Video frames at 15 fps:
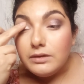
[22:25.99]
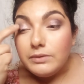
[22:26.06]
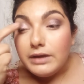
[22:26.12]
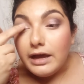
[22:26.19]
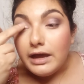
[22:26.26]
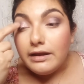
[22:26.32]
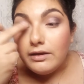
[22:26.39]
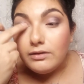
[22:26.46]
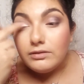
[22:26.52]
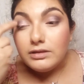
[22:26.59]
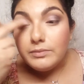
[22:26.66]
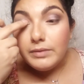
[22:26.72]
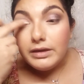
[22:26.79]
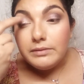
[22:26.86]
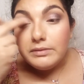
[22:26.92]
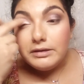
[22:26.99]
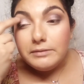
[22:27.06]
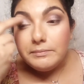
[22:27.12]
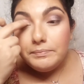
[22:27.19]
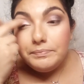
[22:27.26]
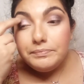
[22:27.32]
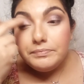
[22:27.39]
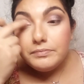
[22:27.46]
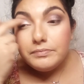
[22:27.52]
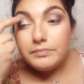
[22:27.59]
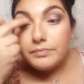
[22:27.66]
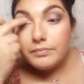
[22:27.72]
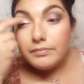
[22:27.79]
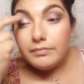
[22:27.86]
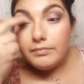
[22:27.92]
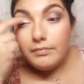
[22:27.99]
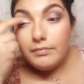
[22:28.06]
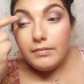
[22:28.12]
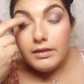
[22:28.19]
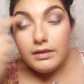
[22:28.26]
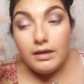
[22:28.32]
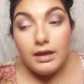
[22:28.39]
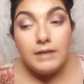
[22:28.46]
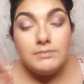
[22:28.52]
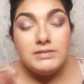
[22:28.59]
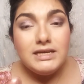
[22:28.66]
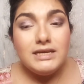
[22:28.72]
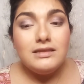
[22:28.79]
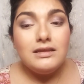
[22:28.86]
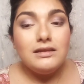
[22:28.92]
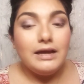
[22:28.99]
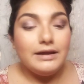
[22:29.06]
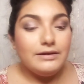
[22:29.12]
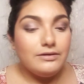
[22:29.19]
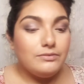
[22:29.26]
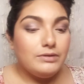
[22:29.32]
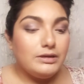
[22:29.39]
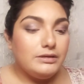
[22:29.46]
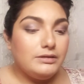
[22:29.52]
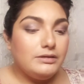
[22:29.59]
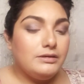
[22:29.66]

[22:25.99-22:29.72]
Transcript: We had a healthy baby. I'm taking the lighter one.